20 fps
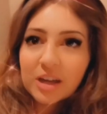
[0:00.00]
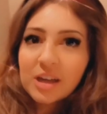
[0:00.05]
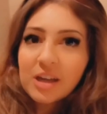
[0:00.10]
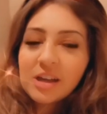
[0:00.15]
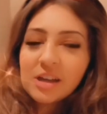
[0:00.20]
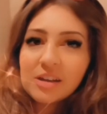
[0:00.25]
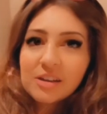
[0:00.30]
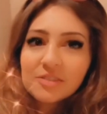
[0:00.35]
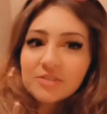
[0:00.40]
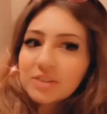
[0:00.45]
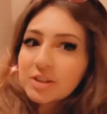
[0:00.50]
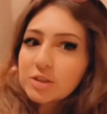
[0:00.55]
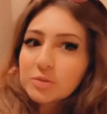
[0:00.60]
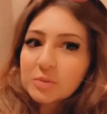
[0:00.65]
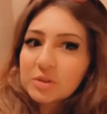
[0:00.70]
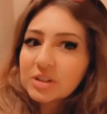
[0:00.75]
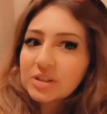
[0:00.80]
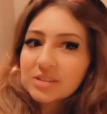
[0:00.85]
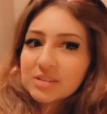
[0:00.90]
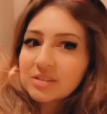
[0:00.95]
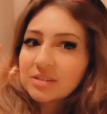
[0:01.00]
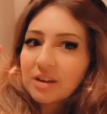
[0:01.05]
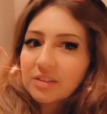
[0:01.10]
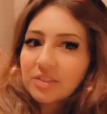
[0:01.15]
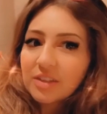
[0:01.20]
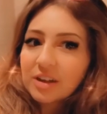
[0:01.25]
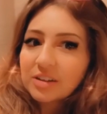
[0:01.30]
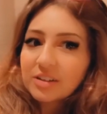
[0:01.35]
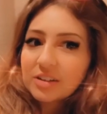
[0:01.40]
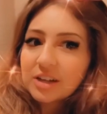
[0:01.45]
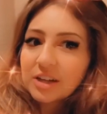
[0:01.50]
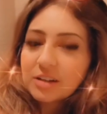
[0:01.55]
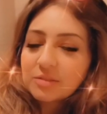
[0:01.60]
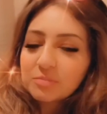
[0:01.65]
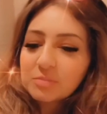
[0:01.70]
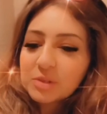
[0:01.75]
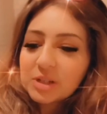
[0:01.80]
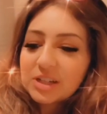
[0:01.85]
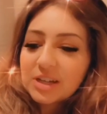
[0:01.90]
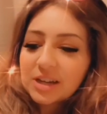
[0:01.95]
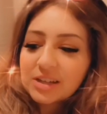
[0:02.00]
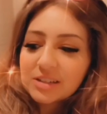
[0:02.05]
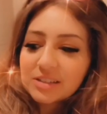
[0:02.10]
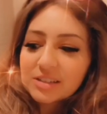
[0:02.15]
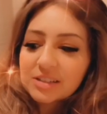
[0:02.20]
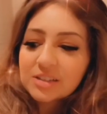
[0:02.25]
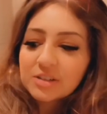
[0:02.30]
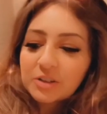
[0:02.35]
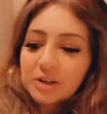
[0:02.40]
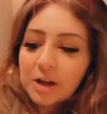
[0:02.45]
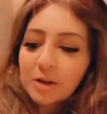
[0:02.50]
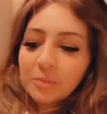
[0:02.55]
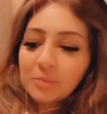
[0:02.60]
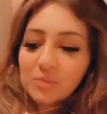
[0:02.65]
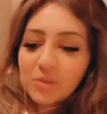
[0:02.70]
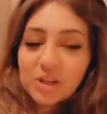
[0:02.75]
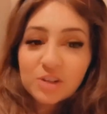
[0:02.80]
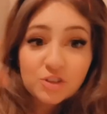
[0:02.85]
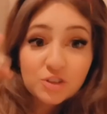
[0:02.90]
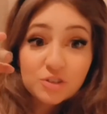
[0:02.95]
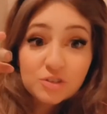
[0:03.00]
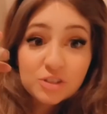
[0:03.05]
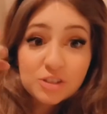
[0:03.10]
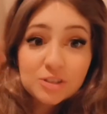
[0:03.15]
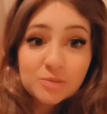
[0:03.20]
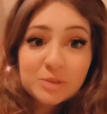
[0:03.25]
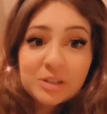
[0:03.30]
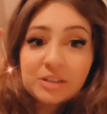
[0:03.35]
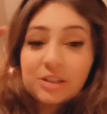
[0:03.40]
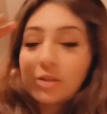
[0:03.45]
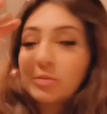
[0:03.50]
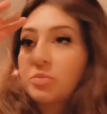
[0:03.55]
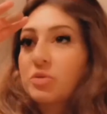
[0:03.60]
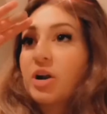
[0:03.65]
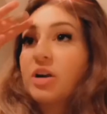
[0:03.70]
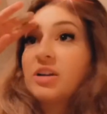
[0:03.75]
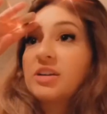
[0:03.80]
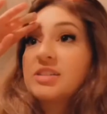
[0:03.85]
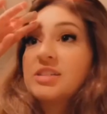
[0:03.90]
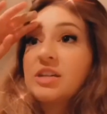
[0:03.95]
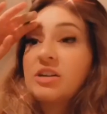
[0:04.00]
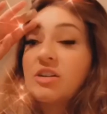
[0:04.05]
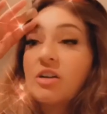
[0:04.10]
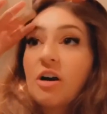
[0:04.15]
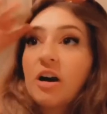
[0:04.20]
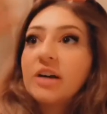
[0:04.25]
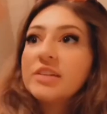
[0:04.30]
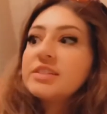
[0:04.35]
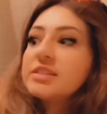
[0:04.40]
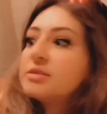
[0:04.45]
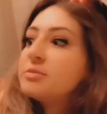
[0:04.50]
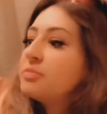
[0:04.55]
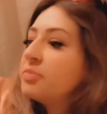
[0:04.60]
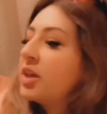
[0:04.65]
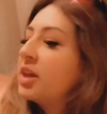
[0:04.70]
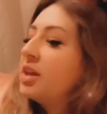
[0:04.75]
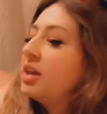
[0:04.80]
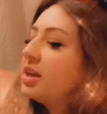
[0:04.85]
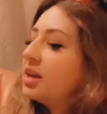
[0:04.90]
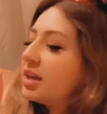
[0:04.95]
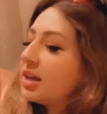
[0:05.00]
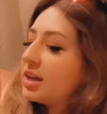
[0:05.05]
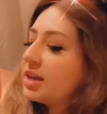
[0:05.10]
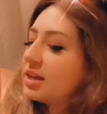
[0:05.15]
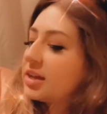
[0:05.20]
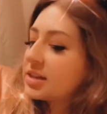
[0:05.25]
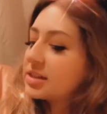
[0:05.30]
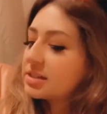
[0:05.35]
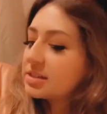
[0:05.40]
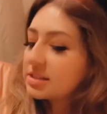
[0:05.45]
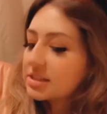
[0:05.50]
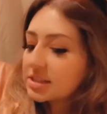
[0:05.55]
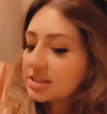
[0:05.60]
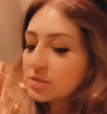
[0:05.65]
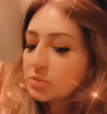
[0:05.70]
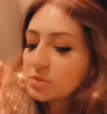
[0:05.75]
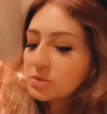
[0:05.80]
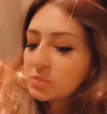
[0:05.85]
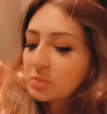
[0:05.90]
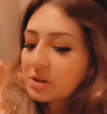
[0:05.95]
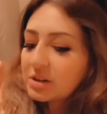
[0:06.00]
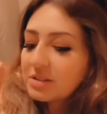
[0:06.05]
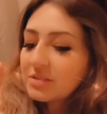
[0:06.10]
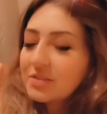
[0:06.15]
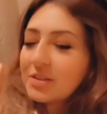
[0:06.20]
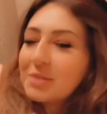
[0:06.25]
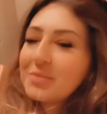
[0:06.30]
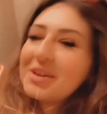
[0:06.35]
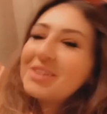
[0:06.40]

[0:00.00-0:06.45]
Facebook is not that great. But yeah, Instagram introduces me to like products that are awesome. And this was one of them. And right